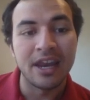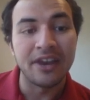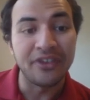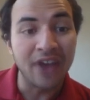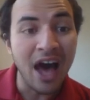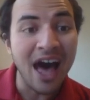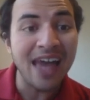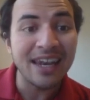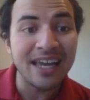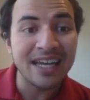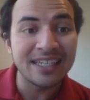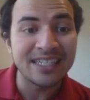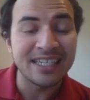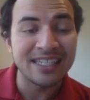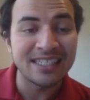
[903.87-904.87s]
Not
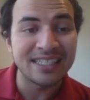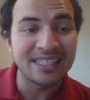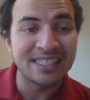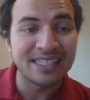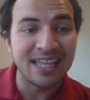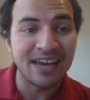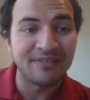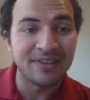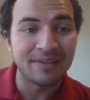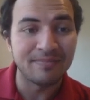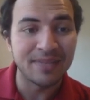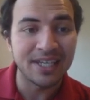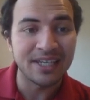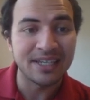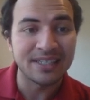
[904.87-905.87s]
knight takes
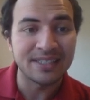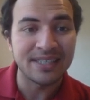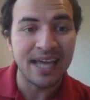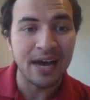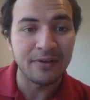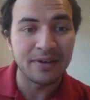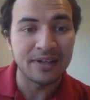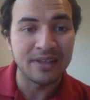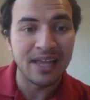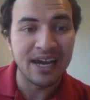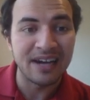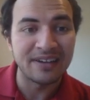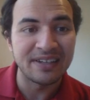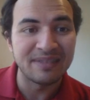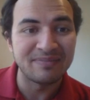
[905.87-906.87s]
e7, because that would
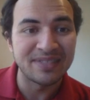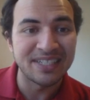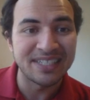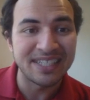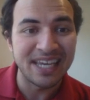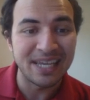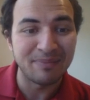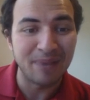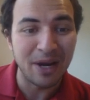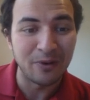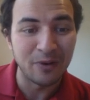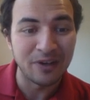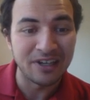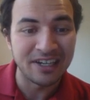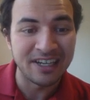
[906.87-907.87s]
allow him to take my
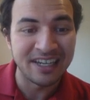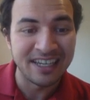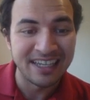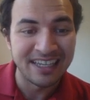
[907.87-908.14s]
rook.